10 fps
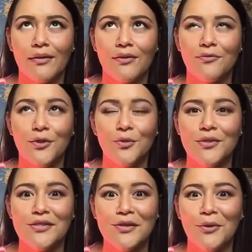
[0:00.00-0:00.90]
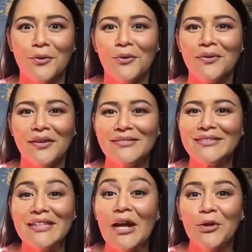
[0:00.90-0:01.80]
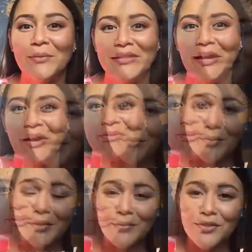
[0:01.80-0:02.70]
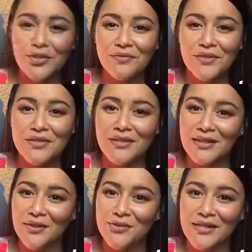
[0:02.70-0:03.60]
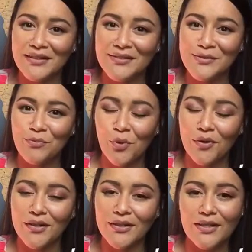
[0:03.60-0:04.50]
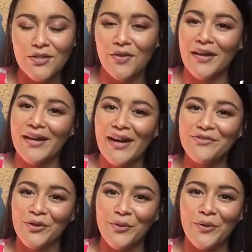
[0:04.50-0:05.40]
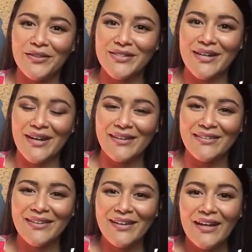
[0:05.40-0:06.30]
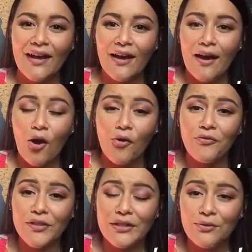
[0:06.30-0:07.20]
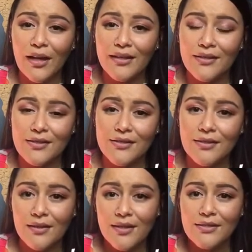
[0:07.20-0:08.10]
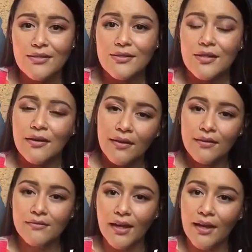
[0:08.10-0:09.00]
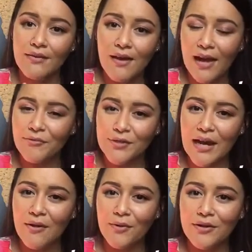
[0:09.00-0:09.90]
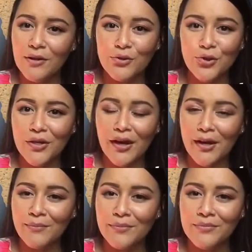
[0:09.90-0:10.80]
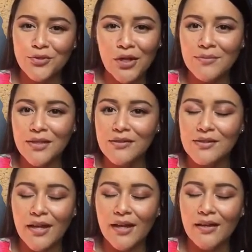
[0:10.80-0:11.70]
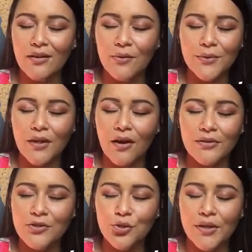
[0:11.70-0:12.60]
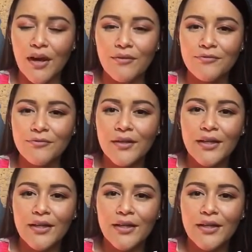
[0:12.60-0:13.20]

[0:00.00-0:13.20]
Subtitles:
the view is so terribly awful. Now that I'm pretty much shifted to the other side of this board, that's all that I have for you all today. Hopefully you like this list. Again, Eiffel Tower, Notre Dame, Champs-Élysées, along with the Arc de Triomphe,